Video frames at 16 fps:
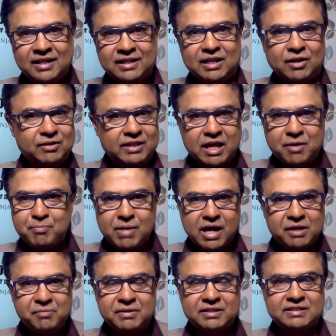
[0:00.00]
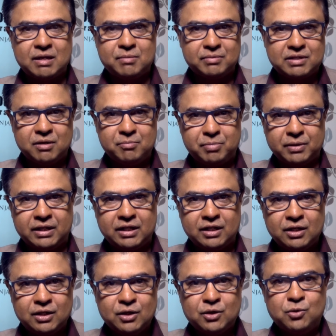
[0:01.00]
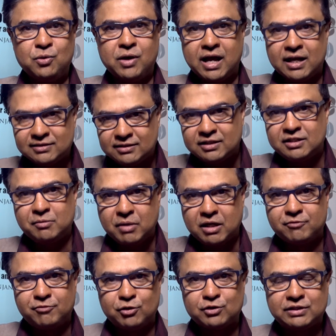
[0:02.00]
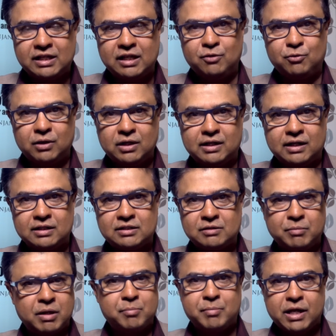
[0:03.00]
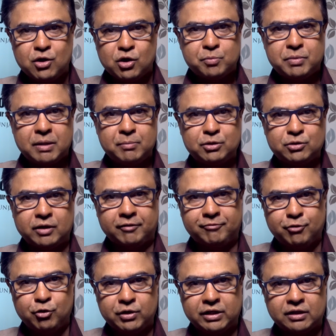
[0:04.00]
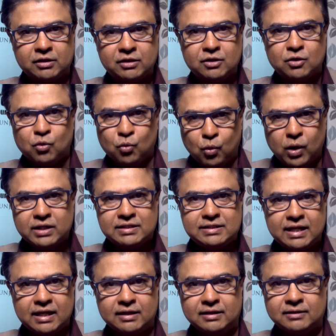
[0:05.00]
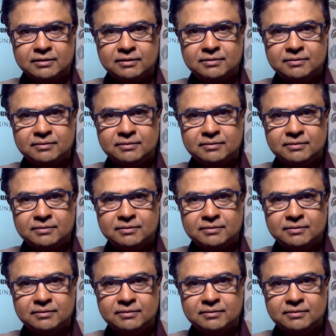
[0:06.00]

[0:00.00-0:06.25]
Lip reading: Now, there might be some company who has a demand for skilled workers, but may not be able to afford it. What then?